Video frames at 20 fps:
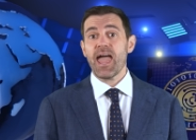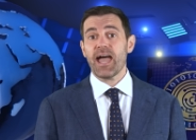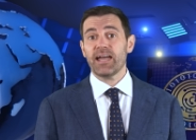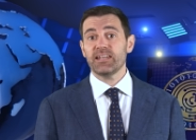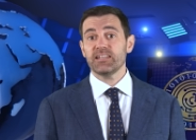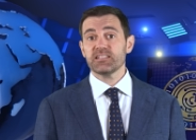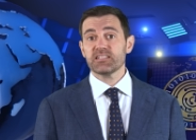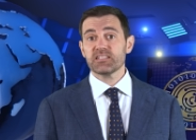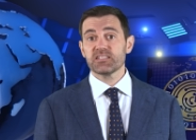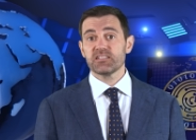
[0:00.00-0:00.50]
and
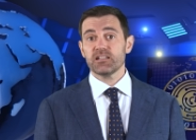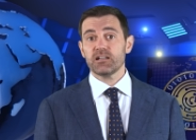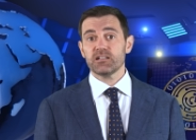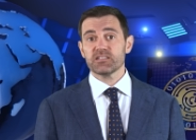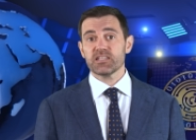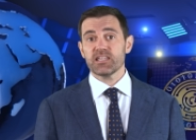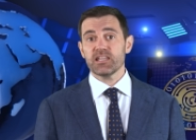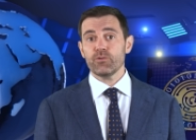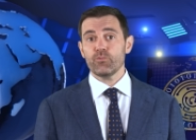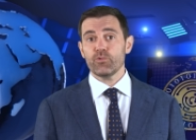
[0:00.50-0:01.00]
it's
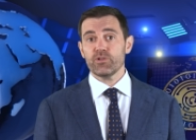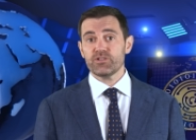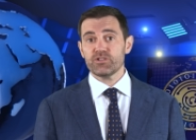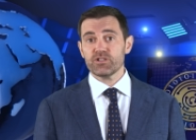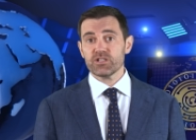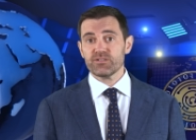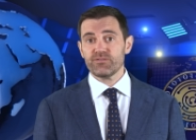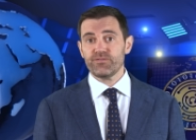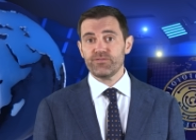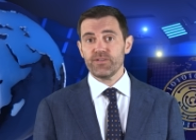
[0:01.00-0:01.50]
starting with
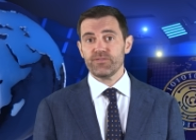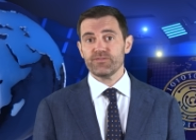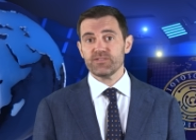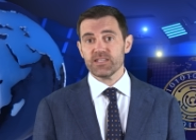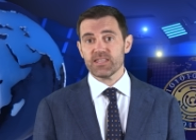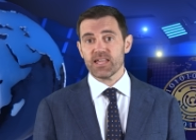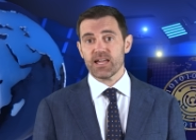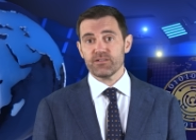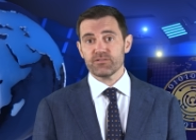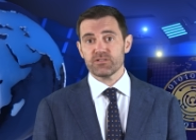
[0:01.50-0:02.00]
just fifty
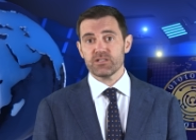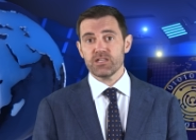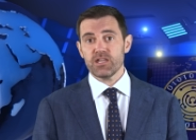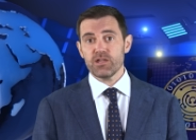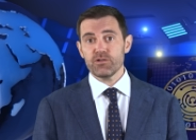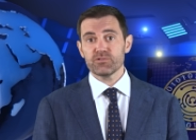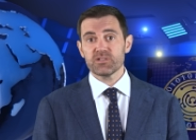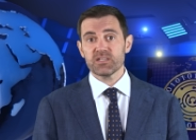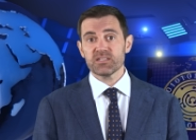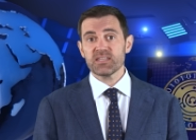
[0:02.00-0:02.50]
thousand
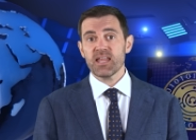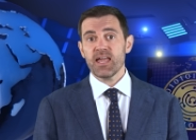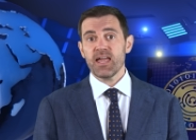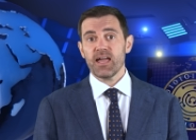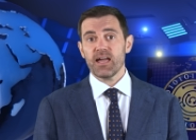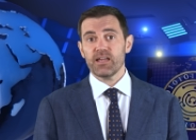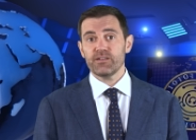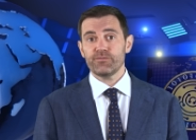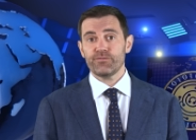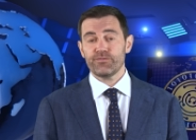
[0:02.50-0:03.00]
users
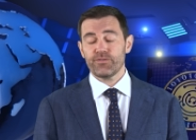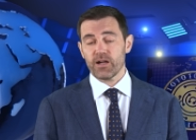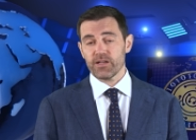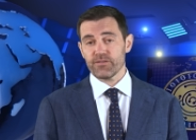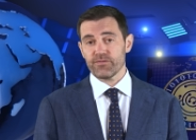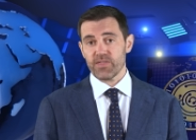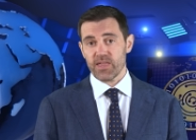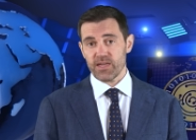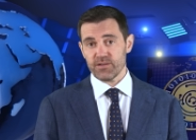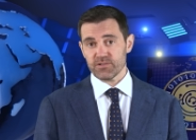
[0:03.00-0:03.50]
and
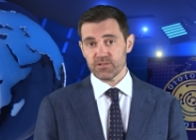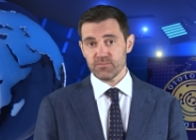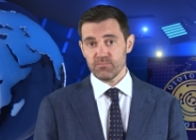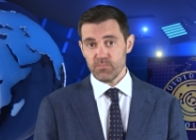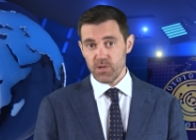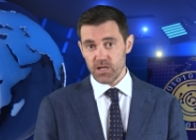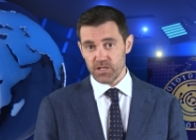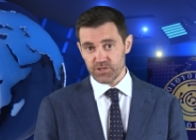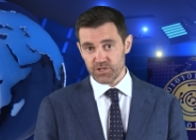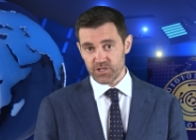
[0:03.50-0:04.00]
five thousand
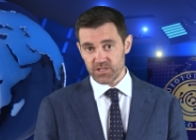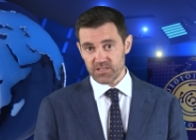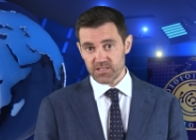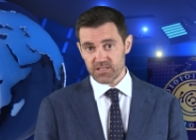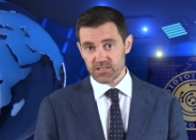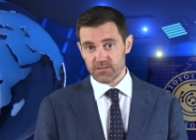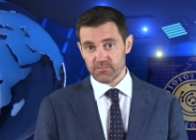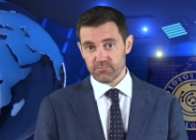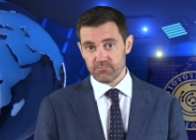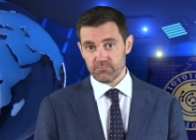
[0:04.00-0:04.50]

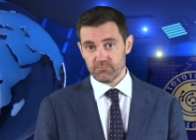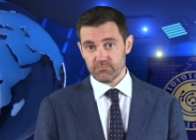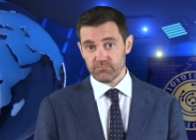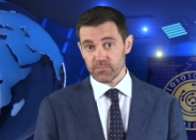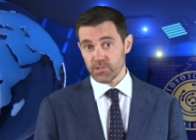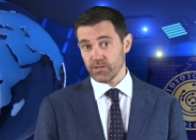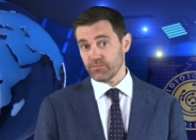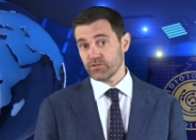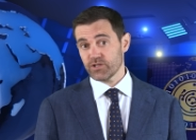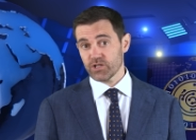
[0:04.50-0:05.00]
merchants.
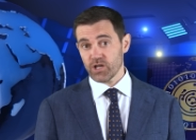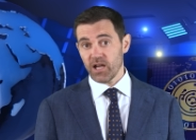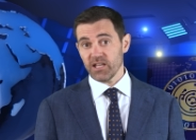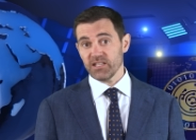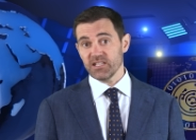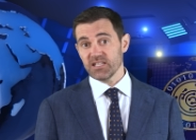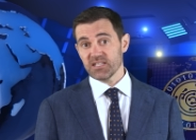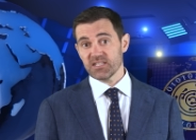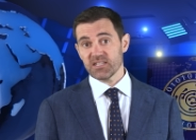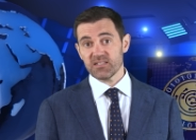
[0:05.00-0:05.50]
If
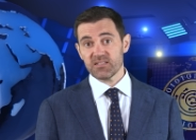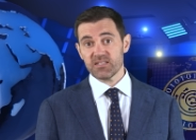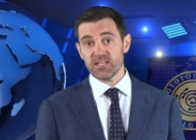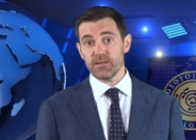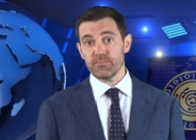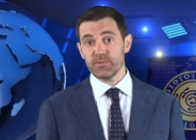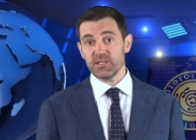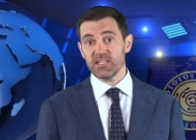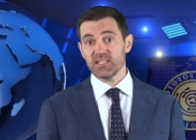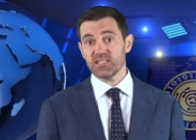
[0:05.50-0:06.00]
China's
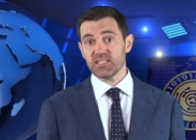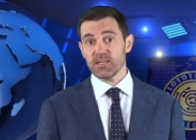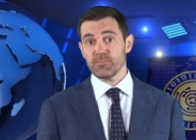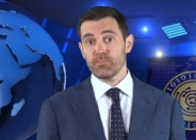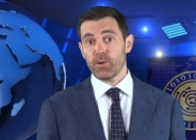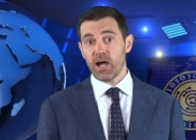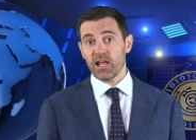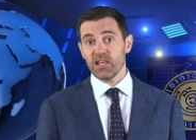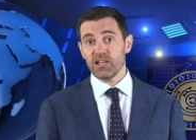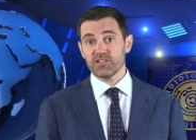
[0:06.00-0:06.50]
C B D C
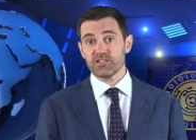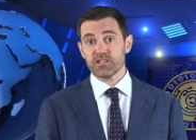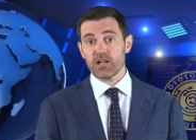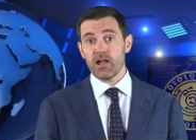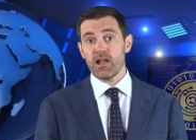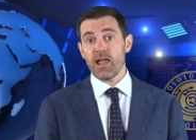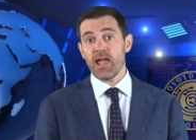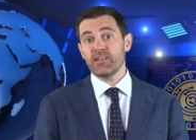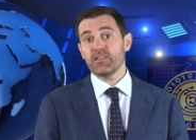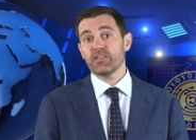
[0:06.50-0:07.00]
pilots
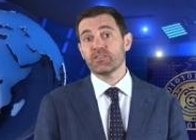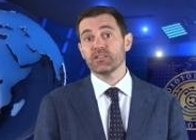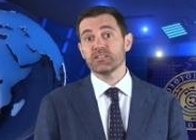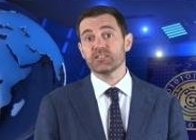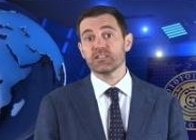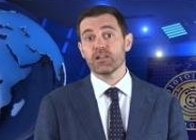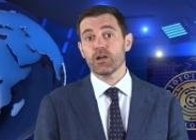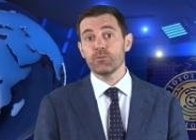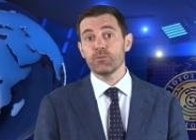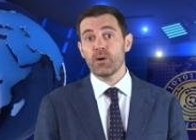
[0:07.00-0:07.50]
are anything
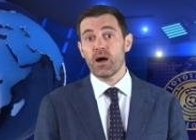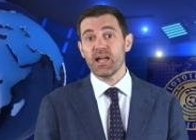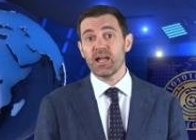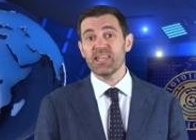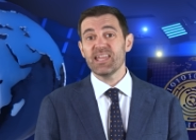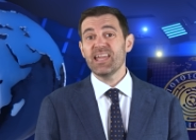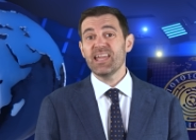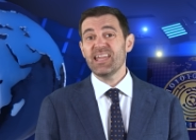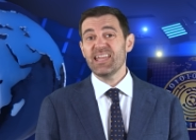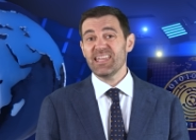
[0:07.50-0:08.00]
to go
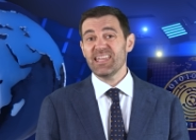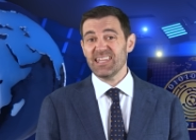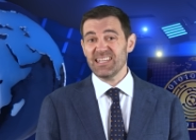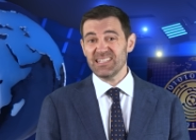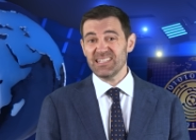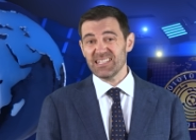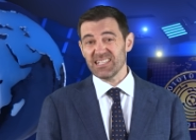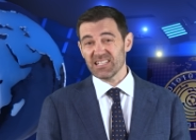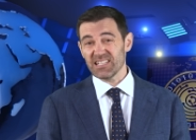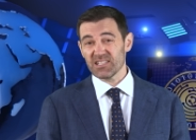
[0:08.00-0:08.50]
by,
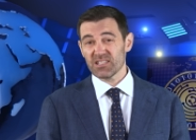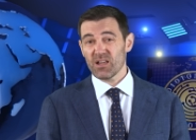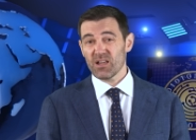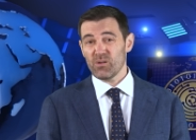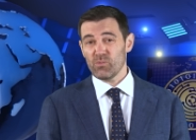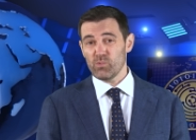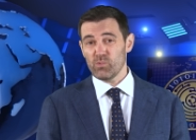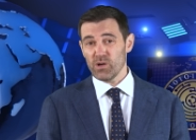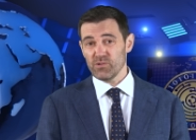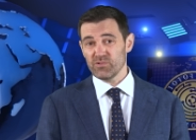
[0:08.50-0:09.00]
India's
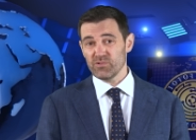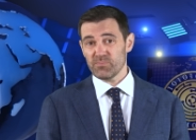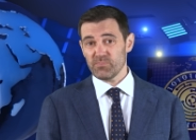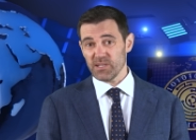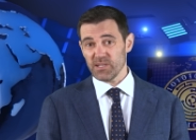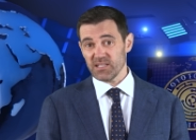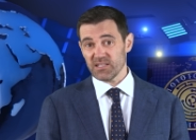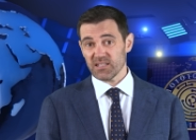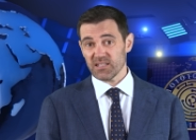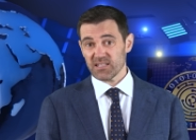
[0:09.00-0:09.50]
won't
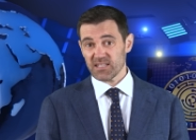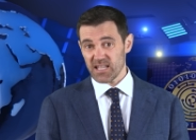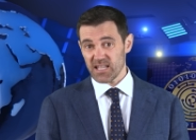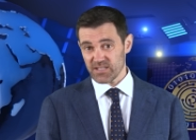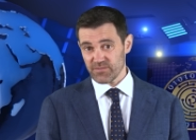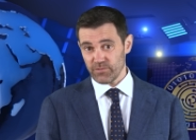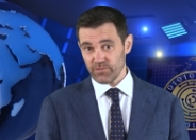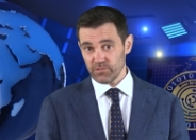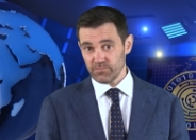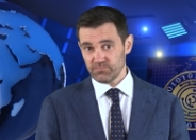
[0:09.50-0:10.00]
be
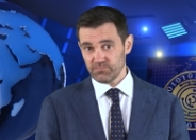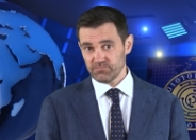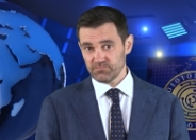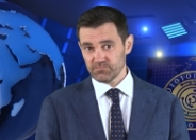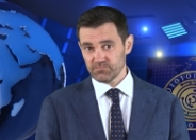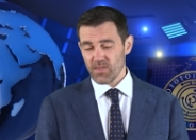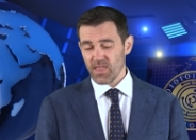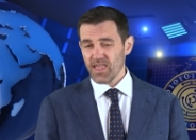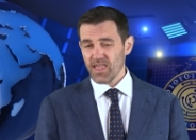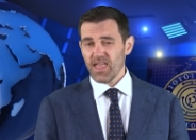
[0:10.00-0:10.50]
successful.
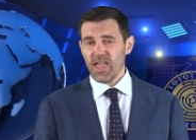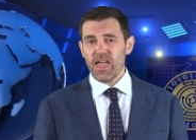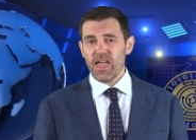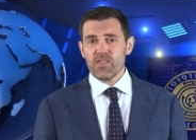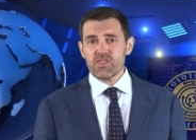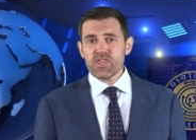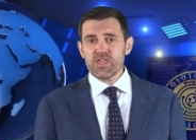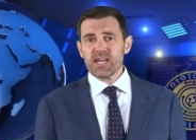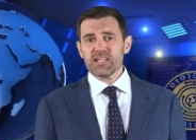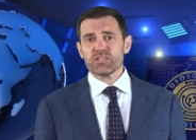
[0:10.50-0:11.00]

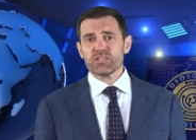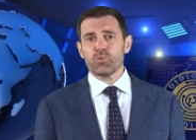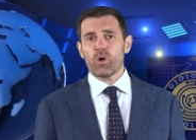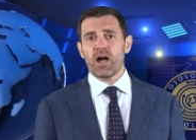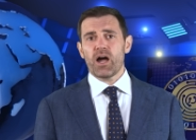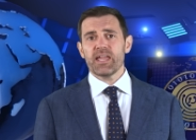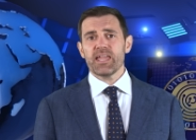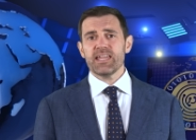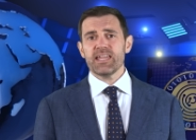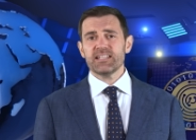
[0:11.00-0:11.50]
That's
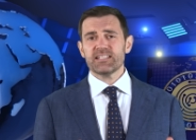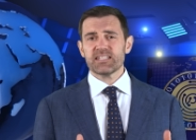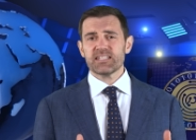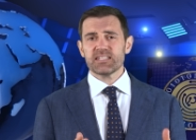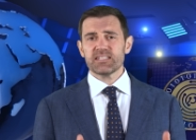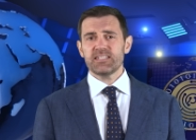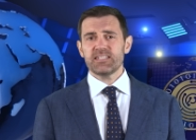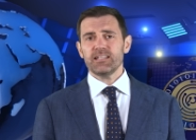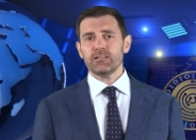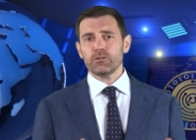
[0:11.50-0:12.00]
why it
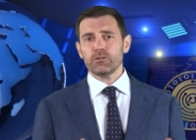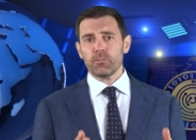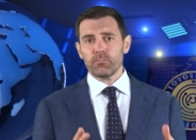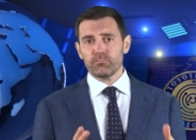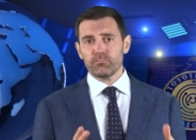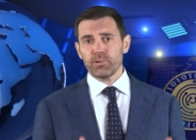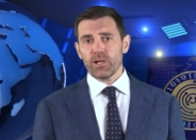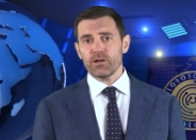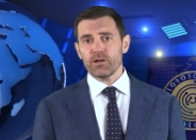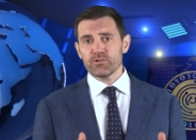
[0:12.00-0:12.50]
still
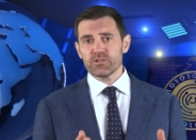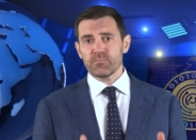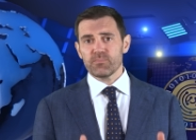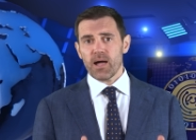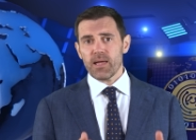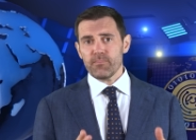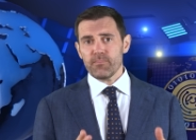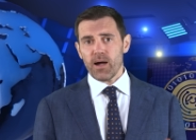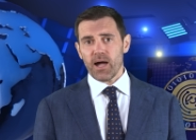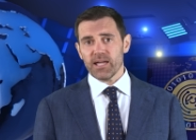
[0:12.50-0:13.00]
blows
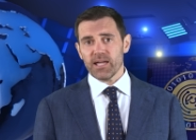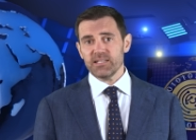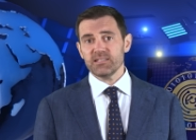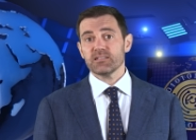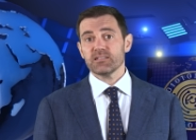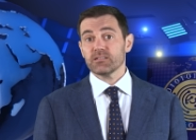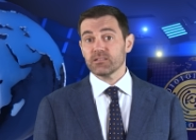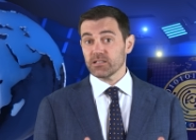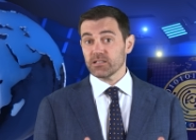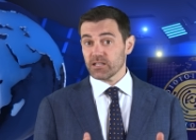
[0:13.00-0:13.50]
my
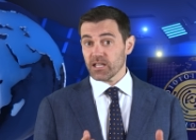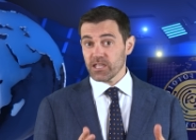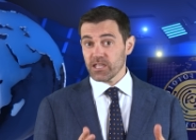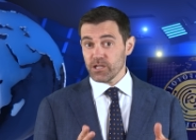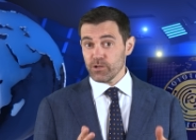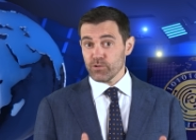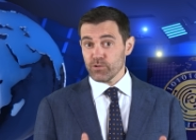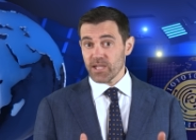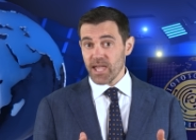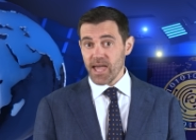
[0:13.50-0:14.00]
mind that the
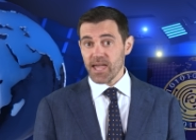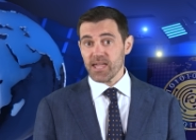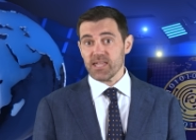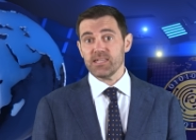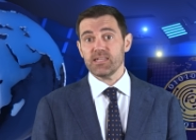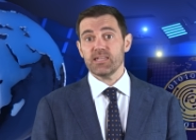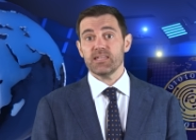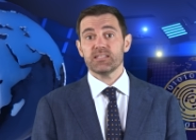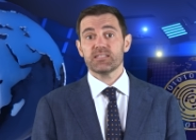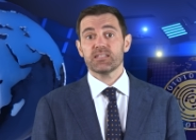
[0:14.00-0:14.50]
U
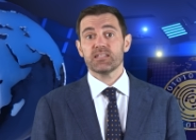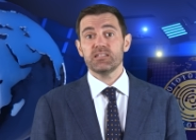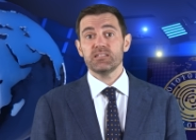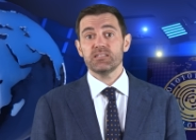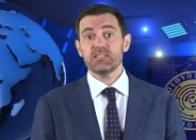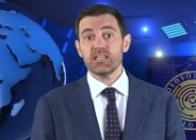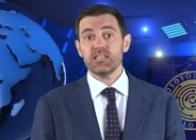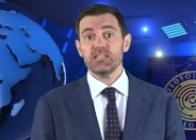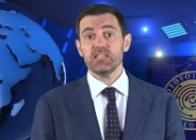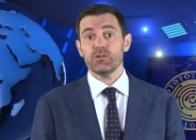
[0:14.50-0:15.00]
K is
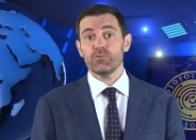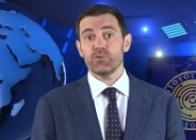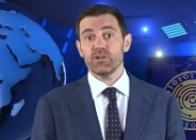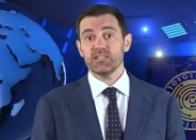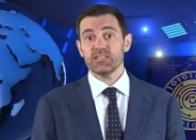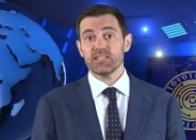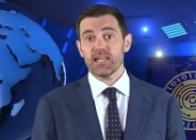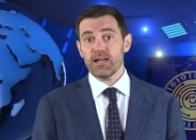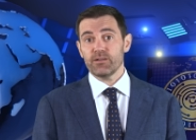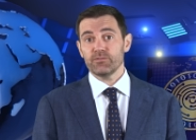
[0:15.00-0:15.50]

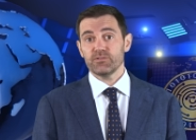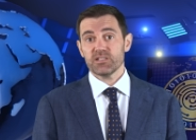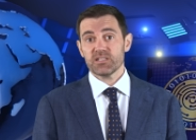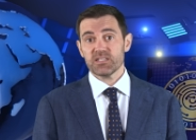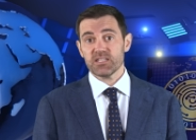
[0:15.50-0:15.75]
continuing down the